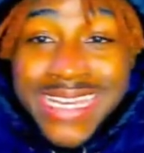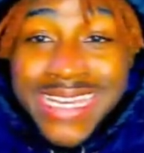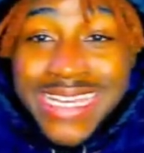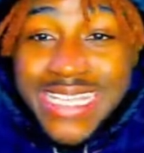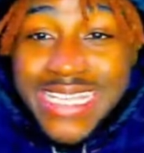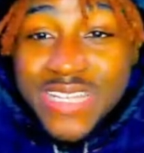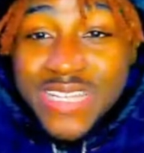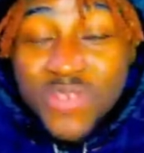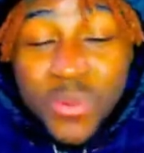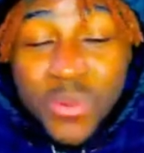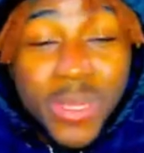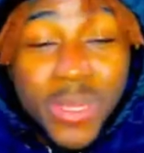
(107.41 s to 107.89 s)

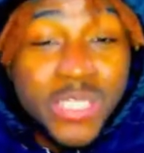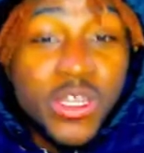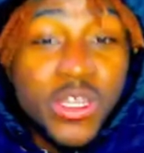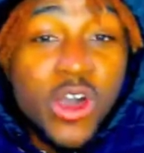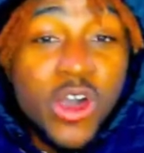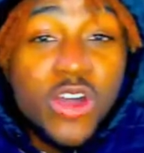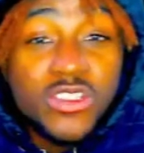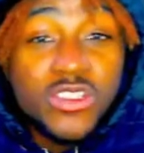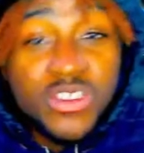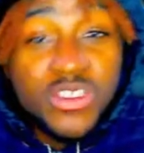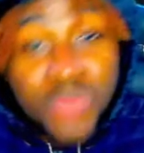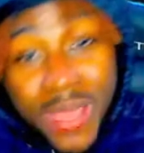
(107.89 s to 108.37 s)
So my
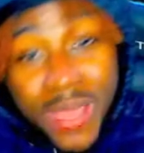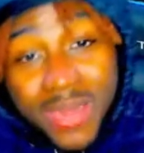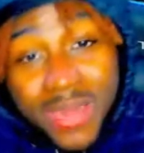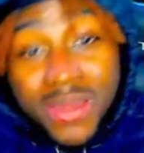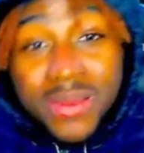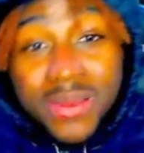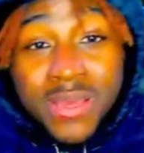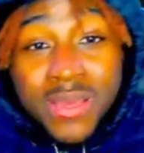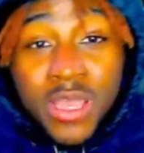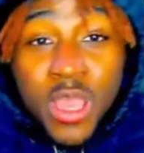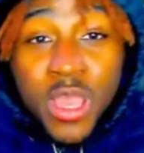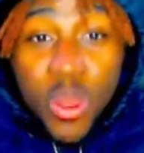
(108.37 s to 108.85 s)
dog spot up.
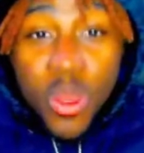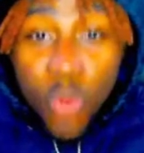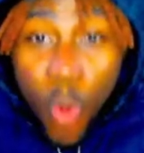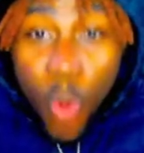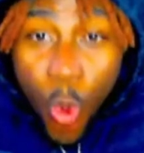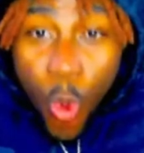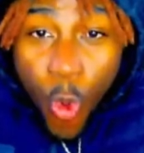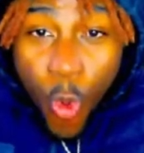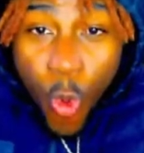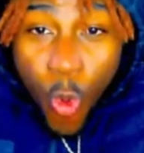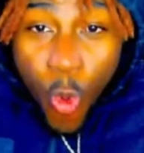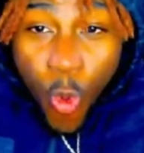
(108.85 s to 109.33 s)

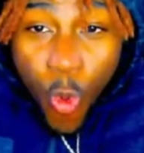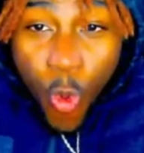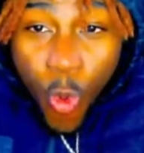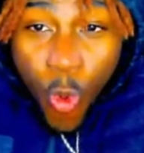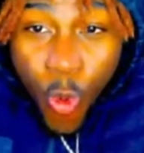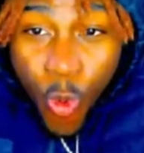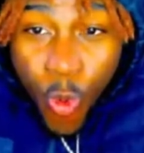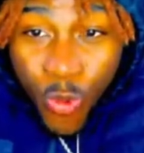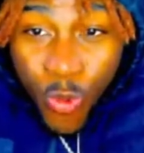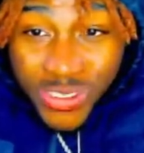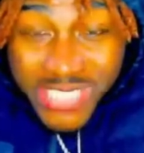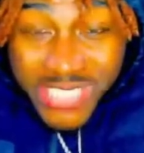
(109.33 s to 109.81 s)

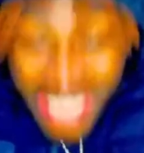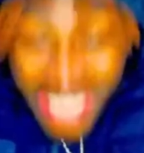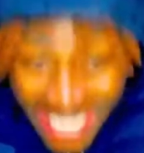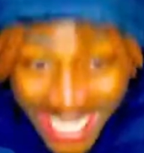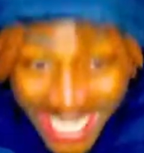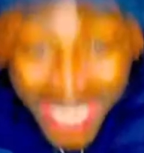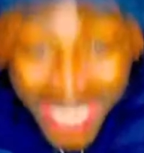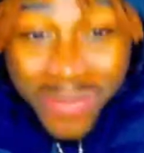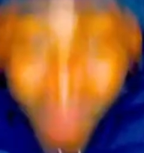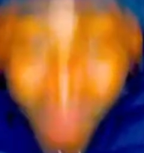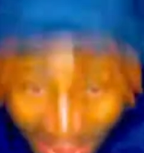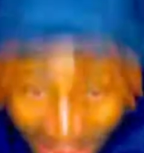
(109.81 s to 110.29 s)
Woo!
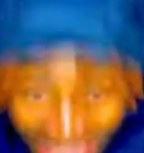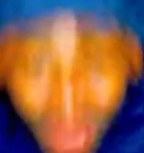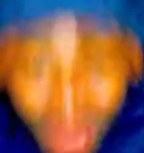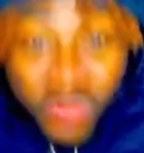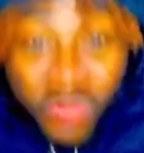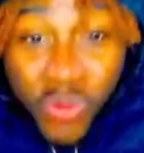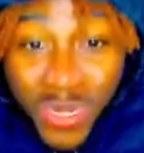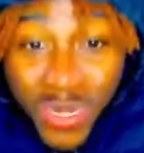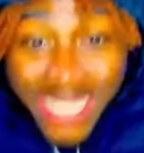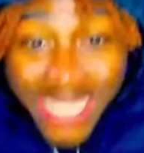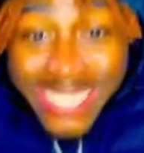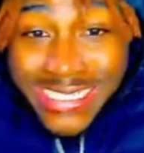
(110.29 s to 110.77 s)
Jaren back,
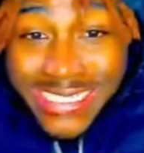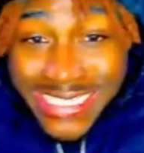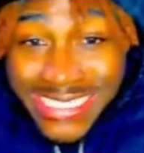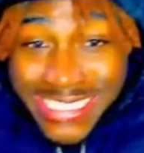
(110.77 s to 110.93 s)
boy.